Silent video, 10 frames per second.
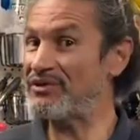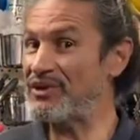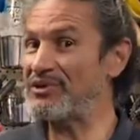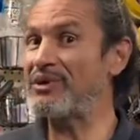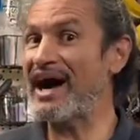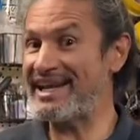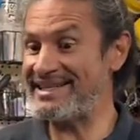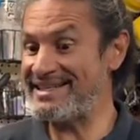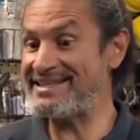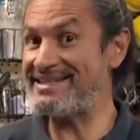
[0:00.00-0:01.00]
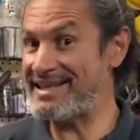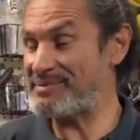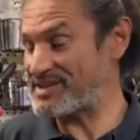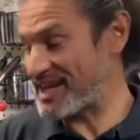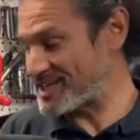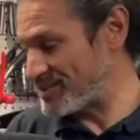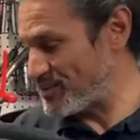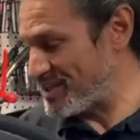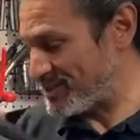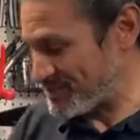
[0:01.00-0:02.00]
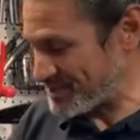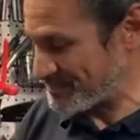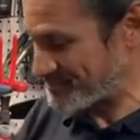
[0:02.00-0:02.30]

if you're riding these deep section wheels,